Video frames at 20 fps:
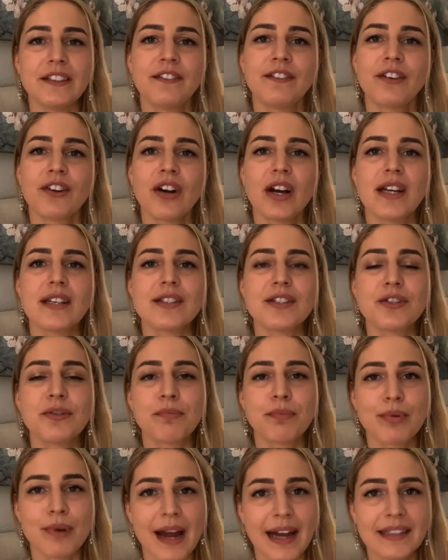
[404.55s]
for us to
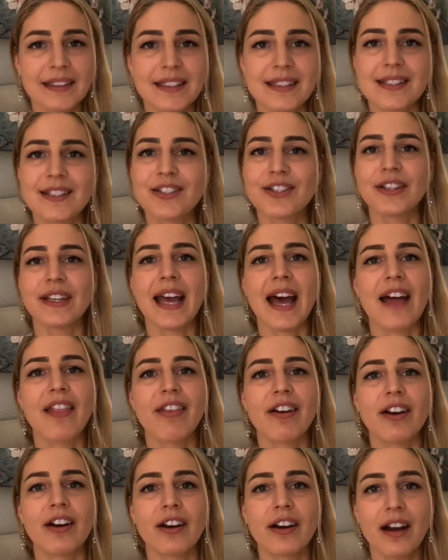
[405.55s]
practice
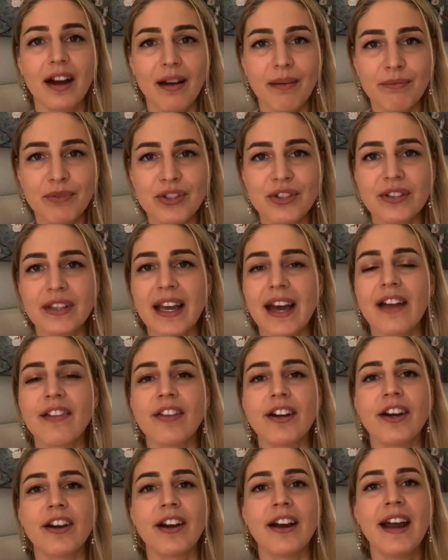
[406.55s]
together, come
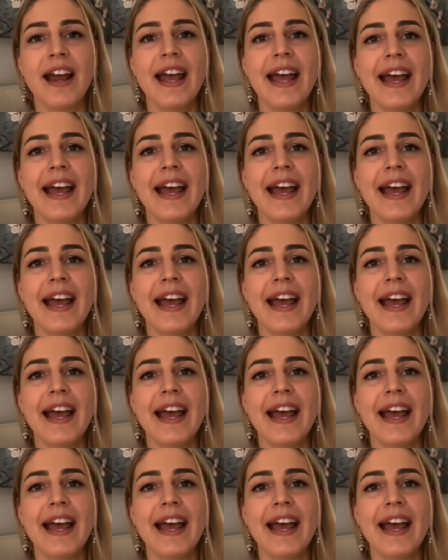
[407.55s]
together.